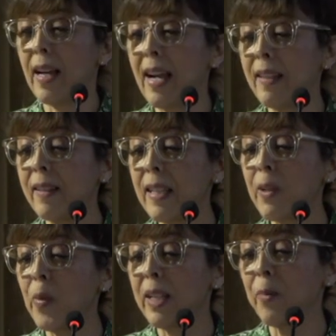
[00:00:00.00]
I
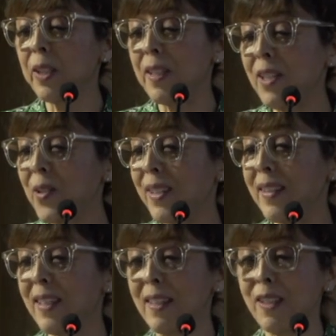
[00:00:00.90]
think what it was
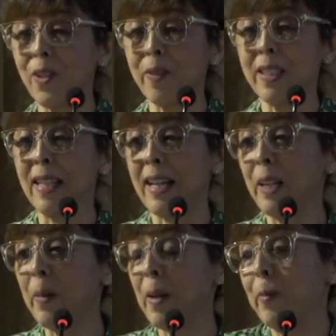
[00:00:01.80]
interesting in discovering that
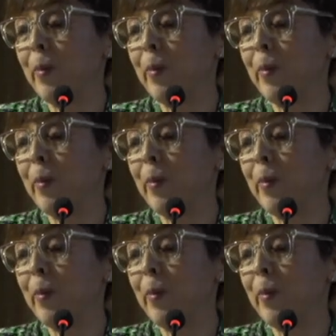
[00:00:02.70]
I uh,